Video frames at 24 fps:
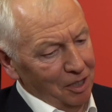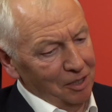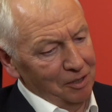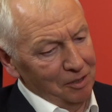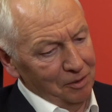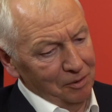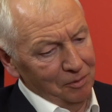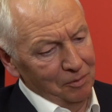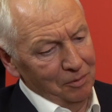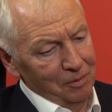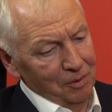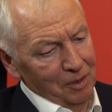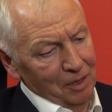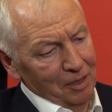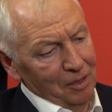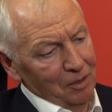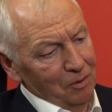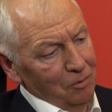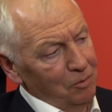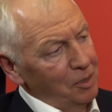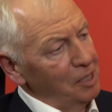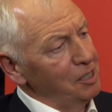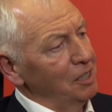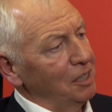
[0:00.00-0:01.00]
so
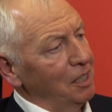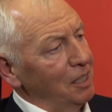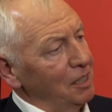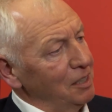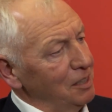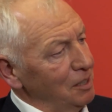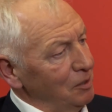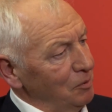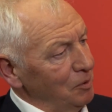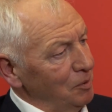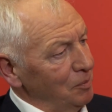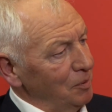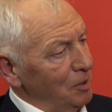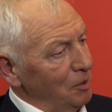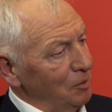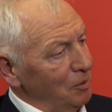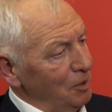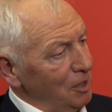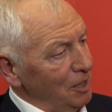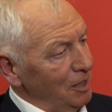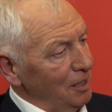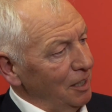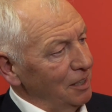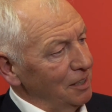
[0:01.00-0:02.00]
resonated with me. I
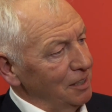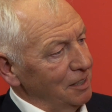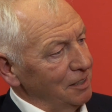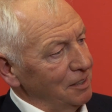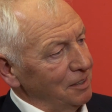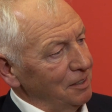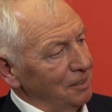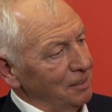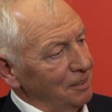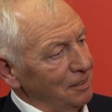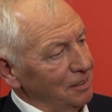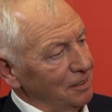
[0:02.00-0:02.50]
really liked it.